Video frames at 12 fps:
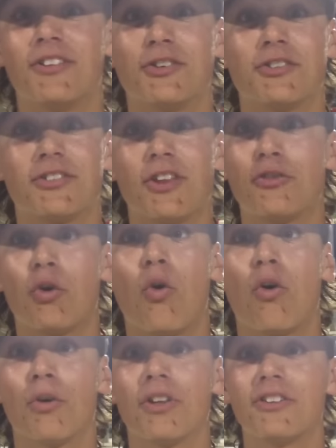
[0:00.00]
Just the
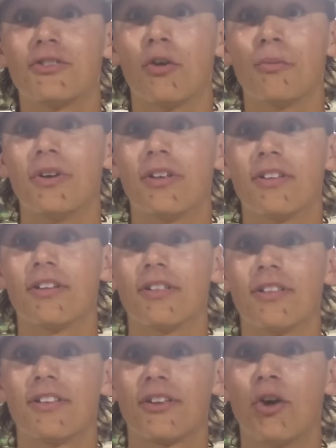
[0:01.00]
tour really sold me. The
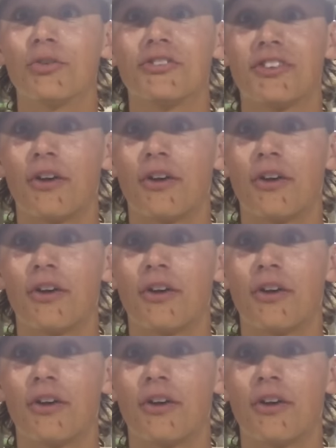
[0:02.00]
coaches